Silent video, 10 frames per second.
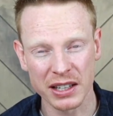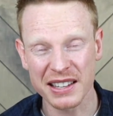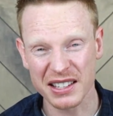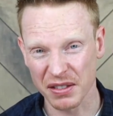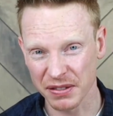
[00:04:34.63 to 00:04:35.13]
Is
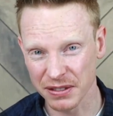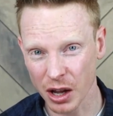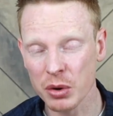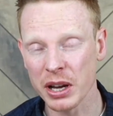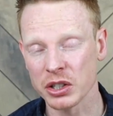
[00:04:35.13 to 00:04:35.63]
this a
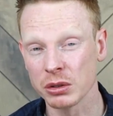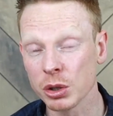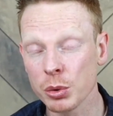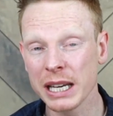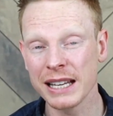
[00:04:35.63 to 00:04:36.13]
flow issue?
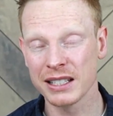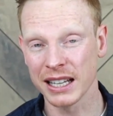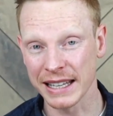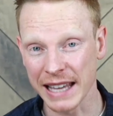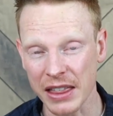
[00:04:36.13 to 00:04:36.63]
Do we need to
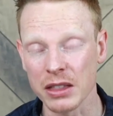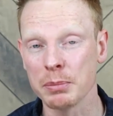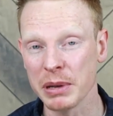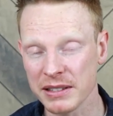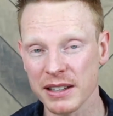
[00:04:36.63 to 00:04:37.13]
get the
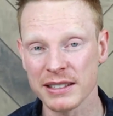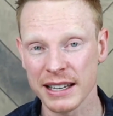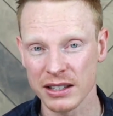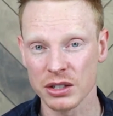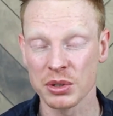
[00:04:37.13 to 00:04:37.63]
business
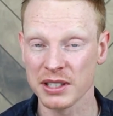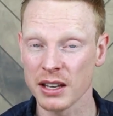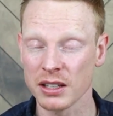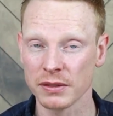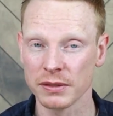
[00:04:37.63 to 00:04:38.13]
into a
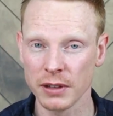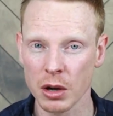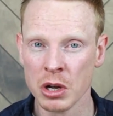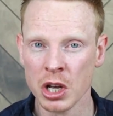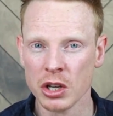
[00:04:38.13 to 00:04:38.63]
state of flow